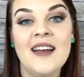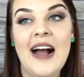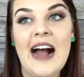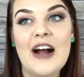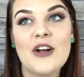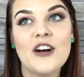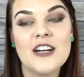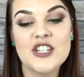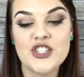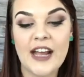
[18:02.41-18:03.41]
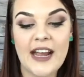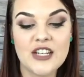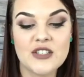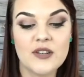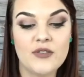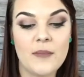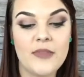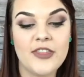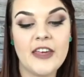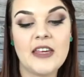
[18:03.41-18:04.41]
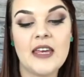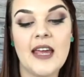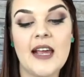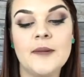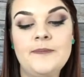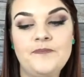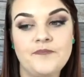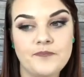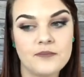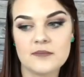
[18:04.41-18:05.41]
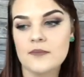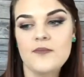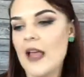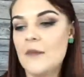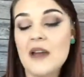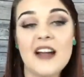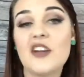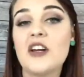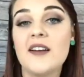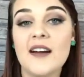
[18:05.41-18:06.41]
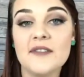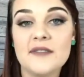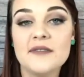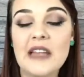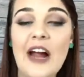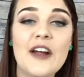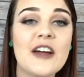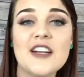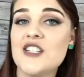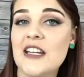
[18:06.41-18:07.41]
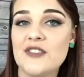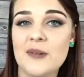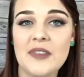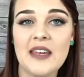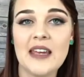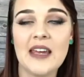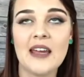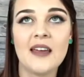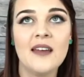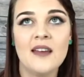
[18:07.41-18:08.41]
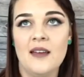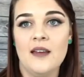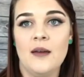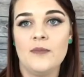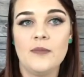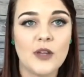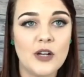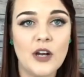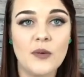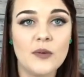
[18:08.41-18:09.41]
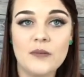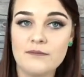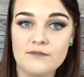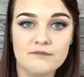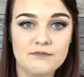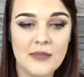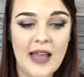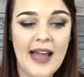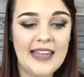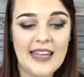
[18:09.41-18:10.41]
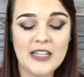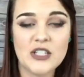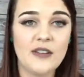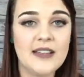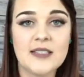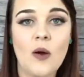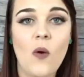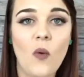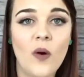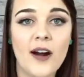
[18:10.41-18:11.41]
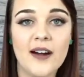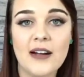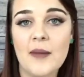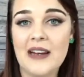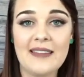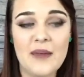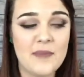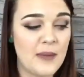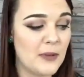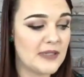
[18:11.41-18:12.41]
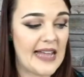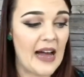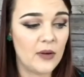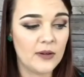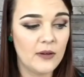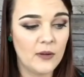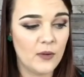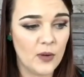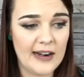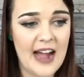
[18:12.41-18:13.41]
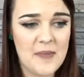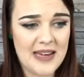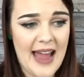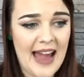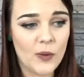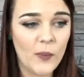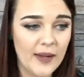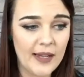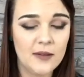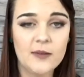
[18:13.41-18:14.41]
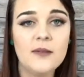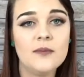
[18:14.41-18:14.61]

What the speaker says: How are you going to change from thinking, I'm not good enough? How are you going to change from thinking, I can't do this, or I'm going to let people down, or I'm inadequate,